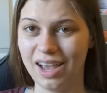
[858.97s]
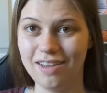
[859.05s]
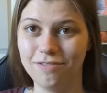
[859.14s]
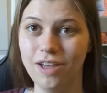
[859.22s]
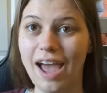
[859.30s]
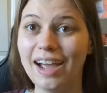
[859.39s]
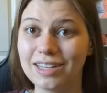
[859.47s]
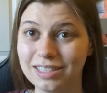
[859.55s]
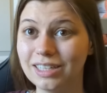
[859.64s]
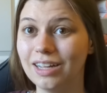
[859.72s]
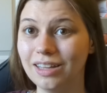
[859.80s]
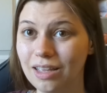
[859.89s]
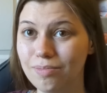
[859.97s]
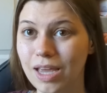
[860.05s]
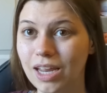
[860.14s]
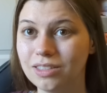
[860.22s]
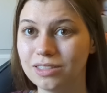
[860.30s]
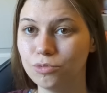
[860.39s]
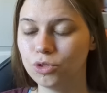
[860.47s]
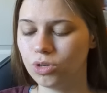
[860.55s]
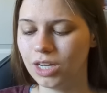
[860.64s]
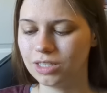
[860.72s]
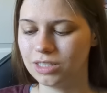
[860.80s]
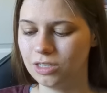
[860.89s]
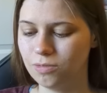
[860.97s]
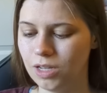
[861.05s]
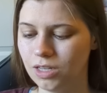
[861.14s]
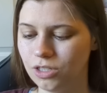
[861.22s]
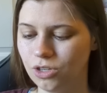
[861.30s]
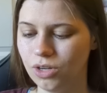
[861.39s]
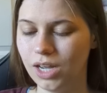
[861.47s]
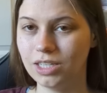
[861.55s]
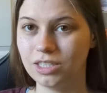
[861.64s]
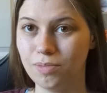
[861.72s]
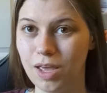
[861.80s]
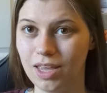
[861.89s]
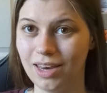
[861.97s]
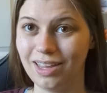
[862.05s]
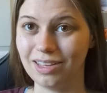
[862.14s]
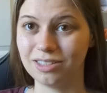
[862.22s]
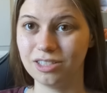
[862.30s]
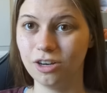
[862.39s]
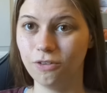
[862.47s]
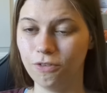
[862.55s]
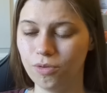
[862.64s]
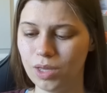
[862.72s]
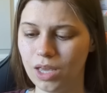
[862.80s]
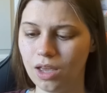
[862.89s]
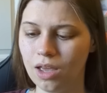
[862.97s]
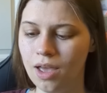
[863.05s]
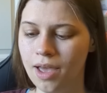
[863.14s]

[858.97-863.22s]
I've accidentally made some tweaks to it to make it easier for me.